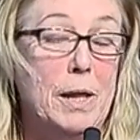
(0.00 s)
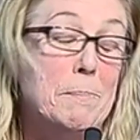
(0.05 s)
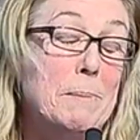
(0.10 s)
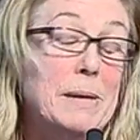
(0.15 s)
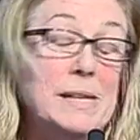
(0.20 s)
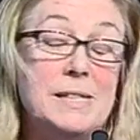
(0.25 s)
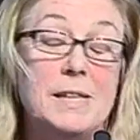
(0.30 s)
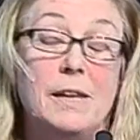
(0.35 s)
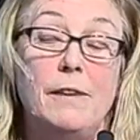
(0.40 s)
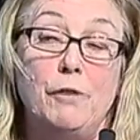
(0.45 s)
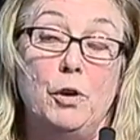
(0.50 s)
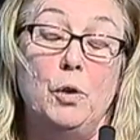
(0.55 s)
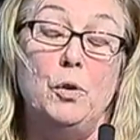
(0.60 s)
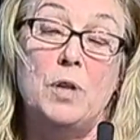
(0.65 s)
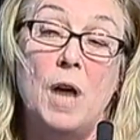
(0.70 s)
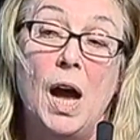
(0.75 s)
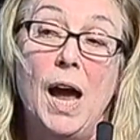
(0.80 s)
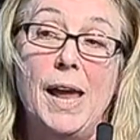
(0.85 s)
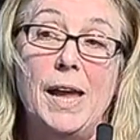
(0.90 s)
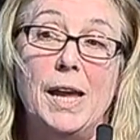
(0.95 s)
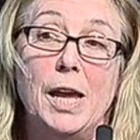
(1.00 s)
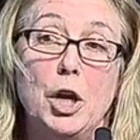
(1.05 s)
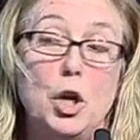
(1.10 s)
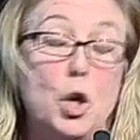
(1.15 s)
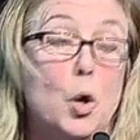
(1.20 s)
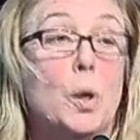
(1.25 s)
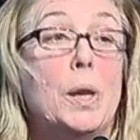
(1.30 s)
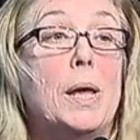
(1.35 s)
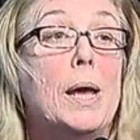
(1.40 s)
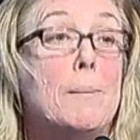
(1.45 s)
And it means that if you die again,
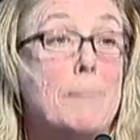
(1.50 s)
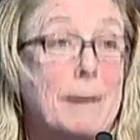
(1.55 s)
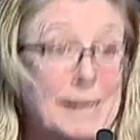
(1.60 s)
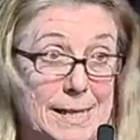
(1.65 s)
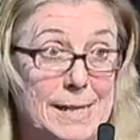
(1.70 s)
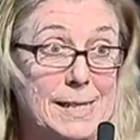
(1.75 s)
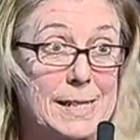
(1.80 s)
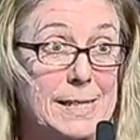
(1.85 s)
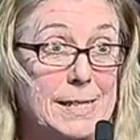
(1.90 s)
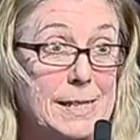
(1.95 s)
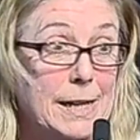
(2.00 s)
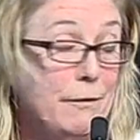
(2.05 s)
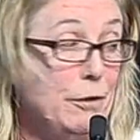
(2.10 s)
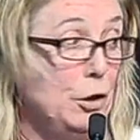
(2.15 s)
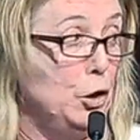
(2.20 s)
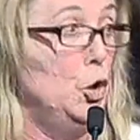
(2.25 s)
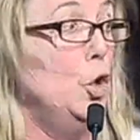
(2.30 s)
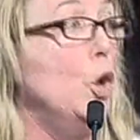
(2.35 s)
you only come back to this level,